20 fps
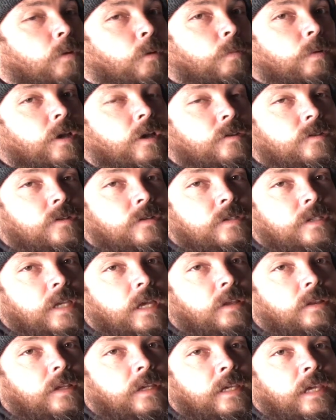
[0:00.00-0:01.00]
but we also
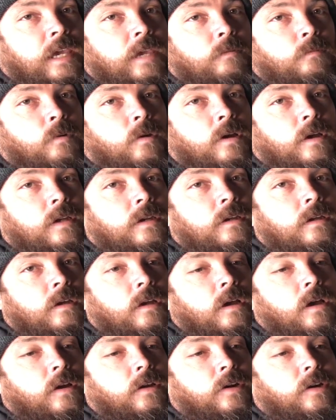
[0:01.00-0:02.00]
sell the K one
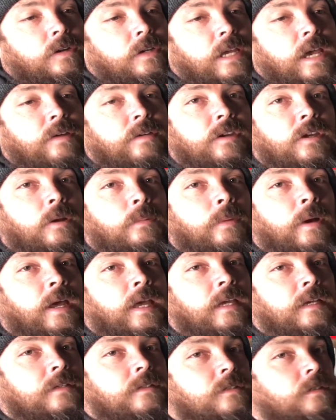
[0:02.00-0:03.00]
on our downhill
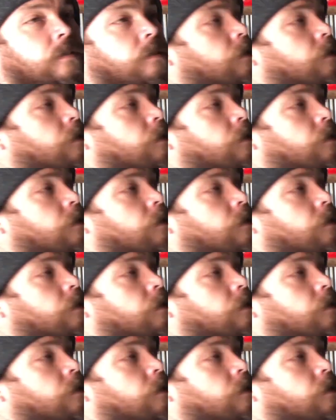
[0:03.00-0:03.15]
bikes,